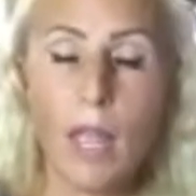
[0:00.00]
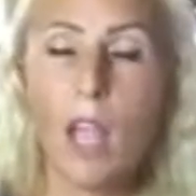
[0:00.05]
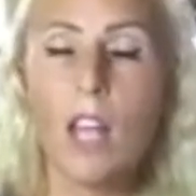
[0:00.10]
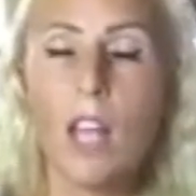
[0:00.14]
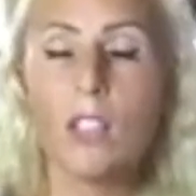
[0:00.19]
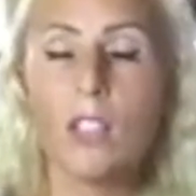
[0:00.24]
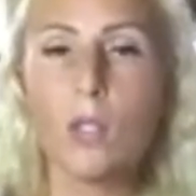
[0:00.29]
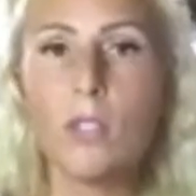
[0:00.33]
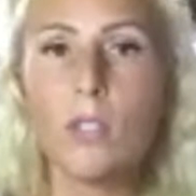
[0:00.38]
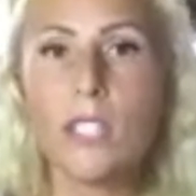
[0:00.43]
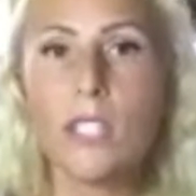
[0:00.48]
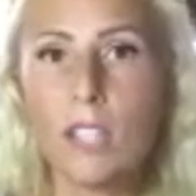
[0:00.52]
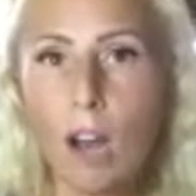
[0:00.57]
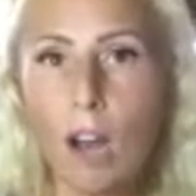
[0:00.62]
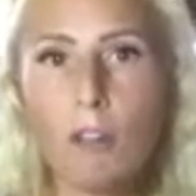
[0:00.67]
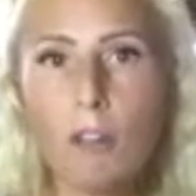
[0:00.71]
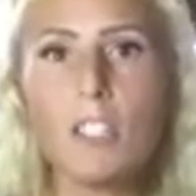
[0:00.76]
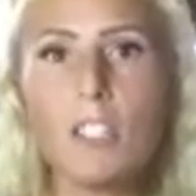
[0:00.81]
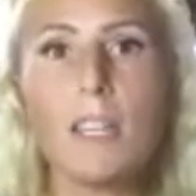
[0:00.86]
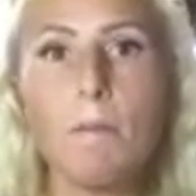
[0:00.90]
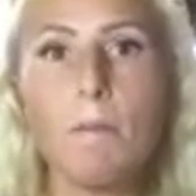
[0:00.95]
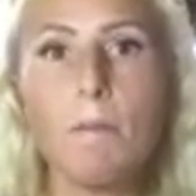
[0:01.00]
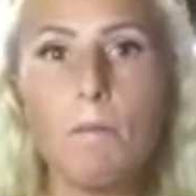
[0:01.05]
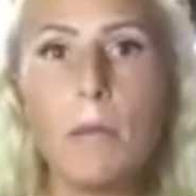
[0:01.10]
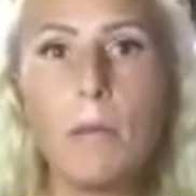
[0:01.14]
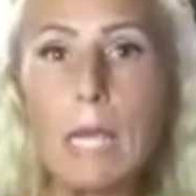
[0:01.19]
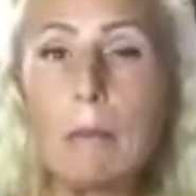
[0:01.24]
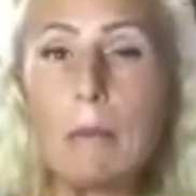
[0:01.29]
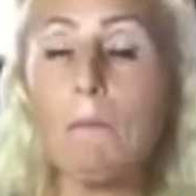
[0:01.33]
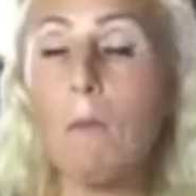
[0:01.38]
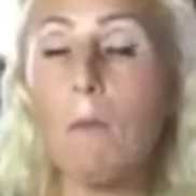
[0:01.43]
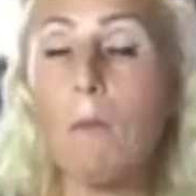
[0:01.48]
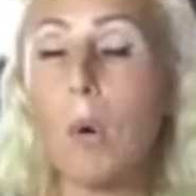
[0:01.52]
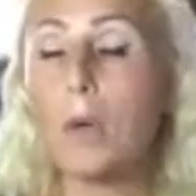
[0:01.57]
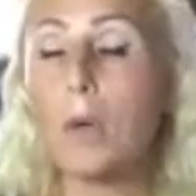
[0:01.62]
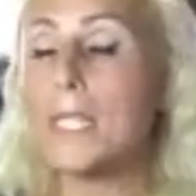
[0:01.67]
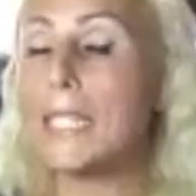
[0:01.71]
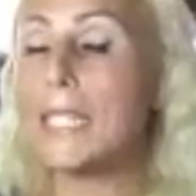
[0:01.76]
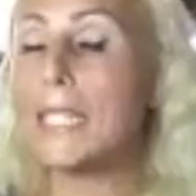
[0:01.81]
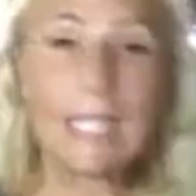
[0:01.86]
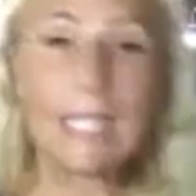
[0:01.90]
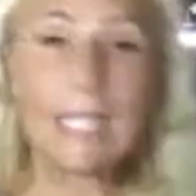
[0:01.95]
So start to be more
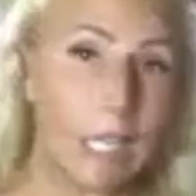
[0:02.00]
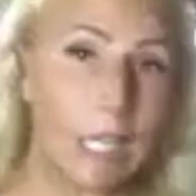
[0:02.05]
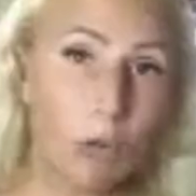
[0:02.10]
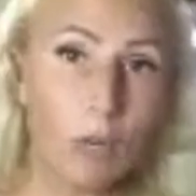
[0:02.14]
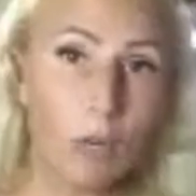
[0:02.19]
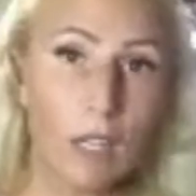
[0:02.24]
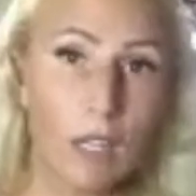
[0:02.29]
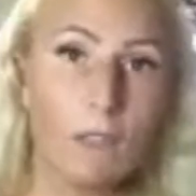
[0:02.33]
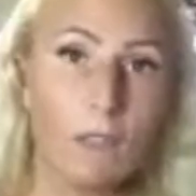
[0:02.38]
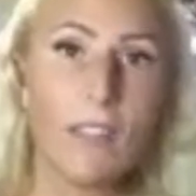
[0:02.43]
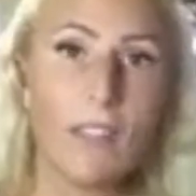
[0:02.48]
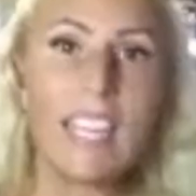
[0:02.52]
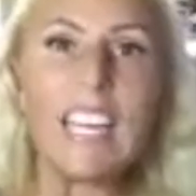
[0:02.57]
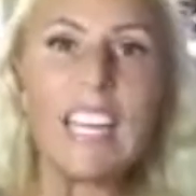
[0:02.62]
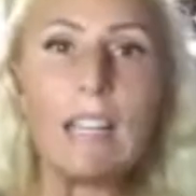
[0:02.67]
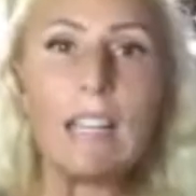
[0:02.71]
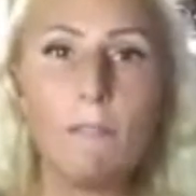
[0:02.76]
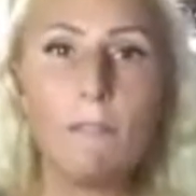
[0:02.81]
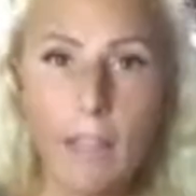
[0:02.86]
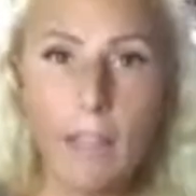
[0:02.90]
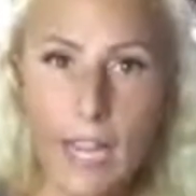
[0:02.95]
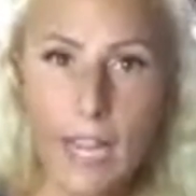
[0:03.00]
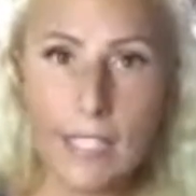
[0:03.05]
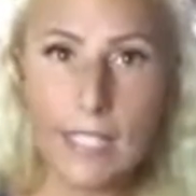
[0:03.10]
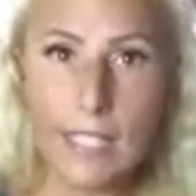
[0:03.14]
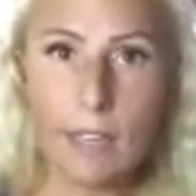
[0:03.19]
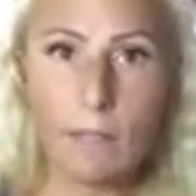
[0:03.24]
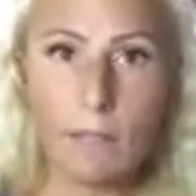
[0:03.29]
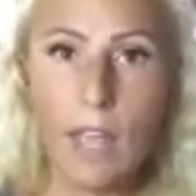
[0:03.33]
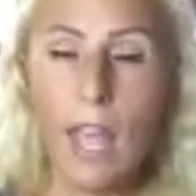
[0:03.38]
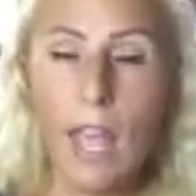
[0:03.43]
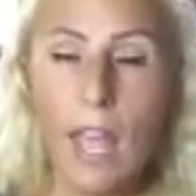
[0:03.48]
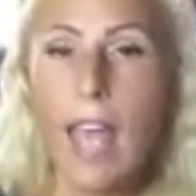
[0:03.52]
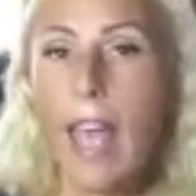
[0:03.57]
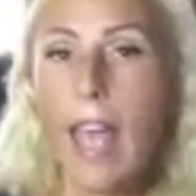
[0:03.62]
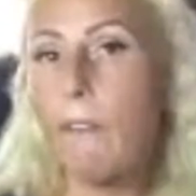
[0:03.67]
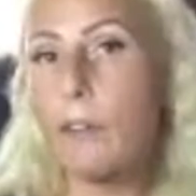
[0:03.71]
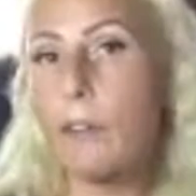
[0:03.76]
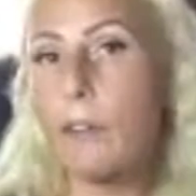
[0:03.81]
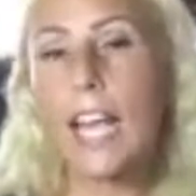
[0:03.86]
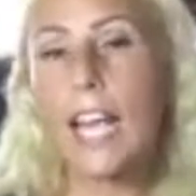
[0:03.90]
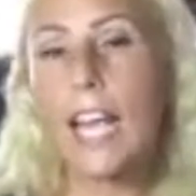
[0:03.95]
secretive and evasive. Every
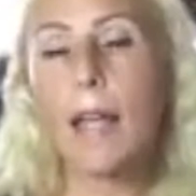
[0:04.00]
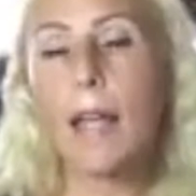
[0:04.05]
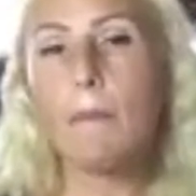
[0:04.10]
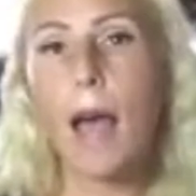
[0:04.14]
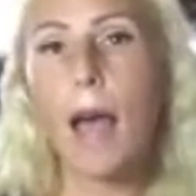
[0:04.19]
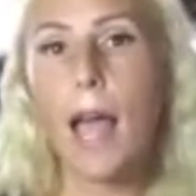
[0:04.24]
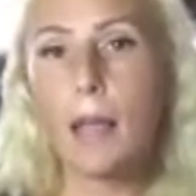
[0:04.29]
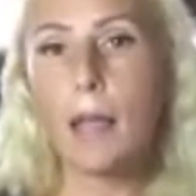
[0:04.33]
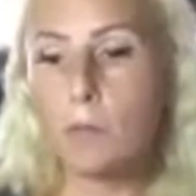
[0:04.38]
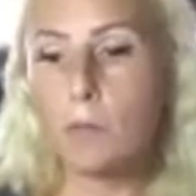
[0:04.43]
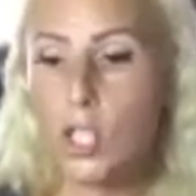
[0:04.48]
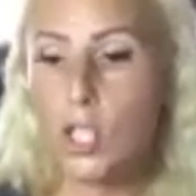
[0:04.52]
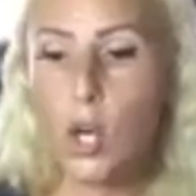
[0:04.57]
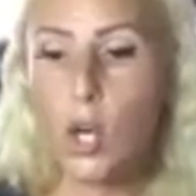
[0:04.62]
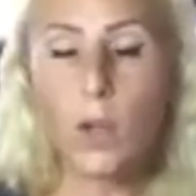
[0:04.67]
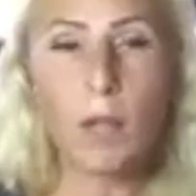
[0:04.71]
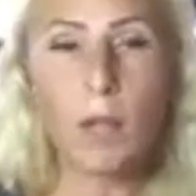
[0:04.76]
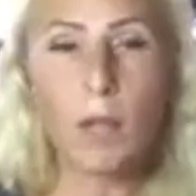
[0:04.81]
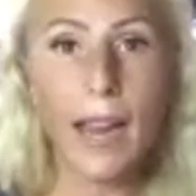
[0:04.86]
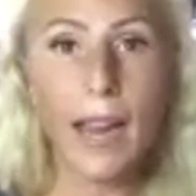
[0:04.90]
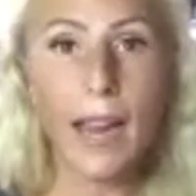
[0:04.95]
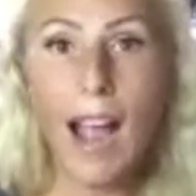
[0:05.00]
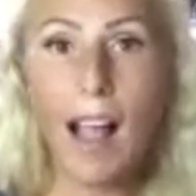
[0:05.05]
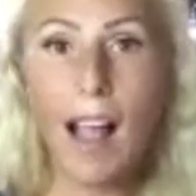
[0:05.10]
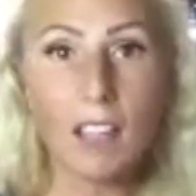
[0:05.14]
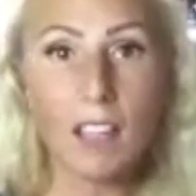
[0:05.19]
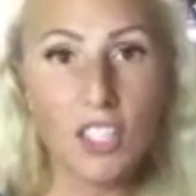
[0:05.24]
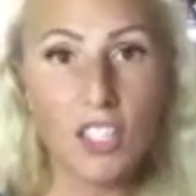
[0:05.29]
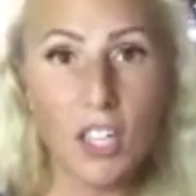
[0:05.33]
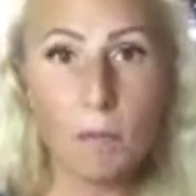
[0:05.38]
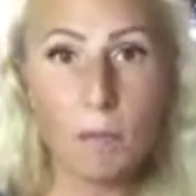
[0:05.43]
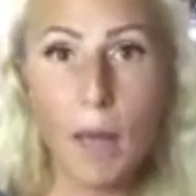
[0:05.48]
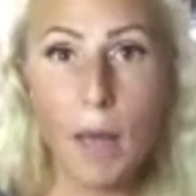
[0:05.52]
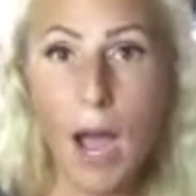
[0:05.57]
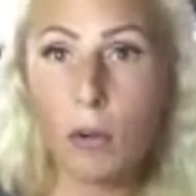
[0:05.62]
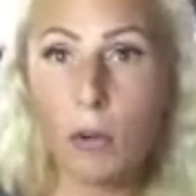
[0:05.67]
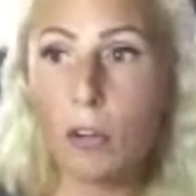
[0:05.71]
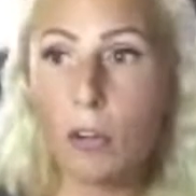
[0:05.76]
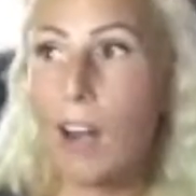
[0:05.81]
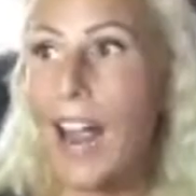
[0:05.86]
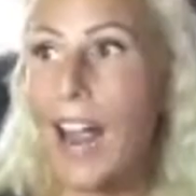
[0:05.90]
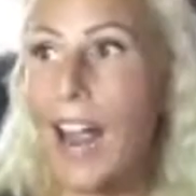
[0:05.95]
time I'm showing my collagen powder,
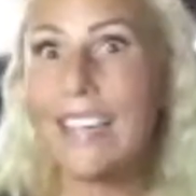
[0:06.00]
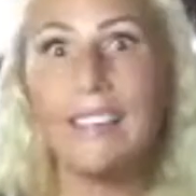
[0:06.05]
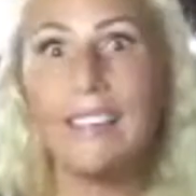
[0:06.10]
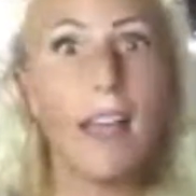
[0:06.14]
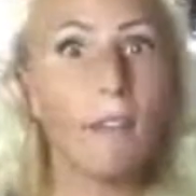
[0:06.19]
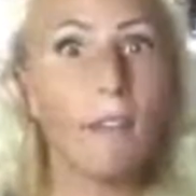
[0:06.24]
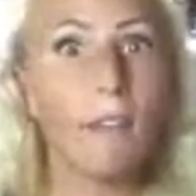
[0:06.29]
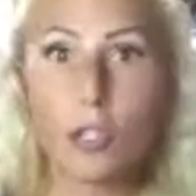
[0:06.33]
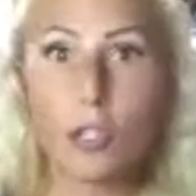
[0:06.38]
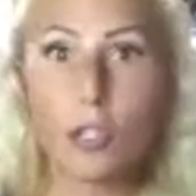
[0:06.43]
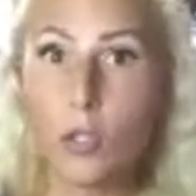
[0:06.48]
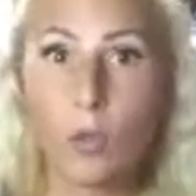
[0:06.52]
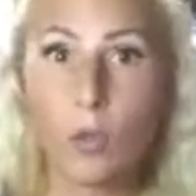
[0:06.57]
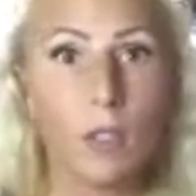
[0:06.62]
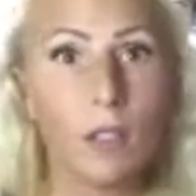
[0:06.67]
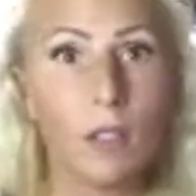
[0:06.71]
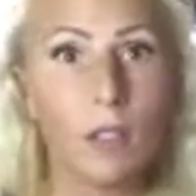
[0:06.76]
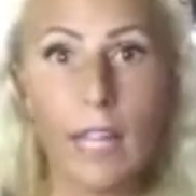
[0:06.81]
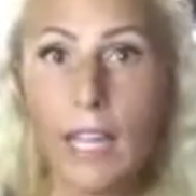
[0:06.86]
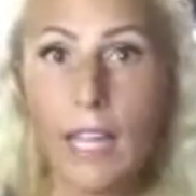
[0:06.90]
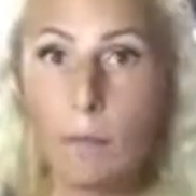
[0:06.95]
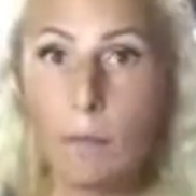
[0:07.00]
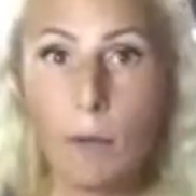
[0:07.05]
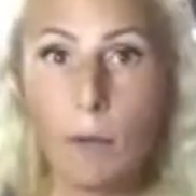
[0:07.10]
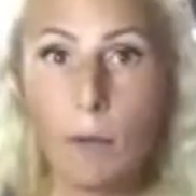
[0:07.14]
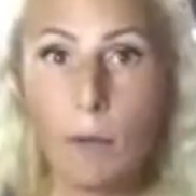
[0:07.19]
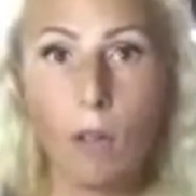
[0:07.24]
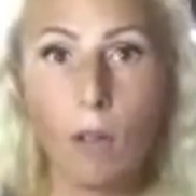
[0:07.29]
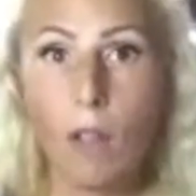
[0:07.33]
I never show the label.